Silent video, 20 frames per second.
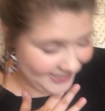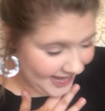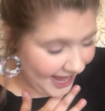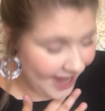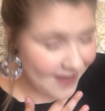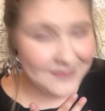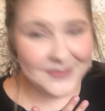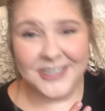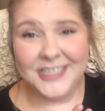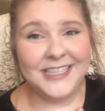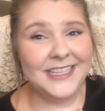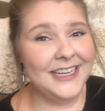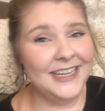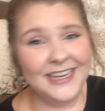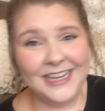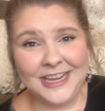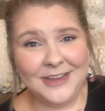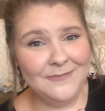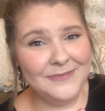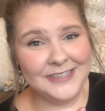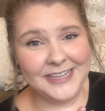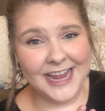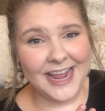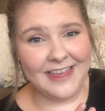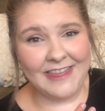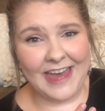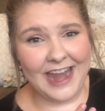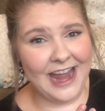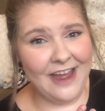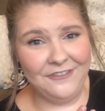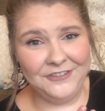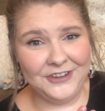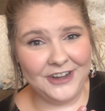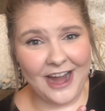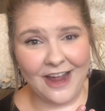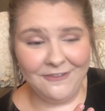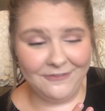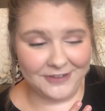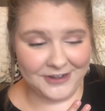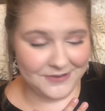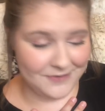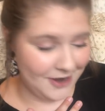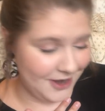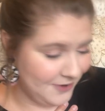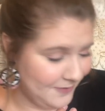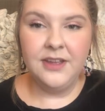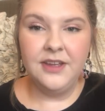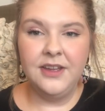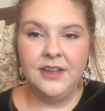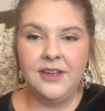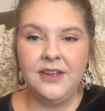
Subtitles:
I'm just gonna keep saying that after everyone.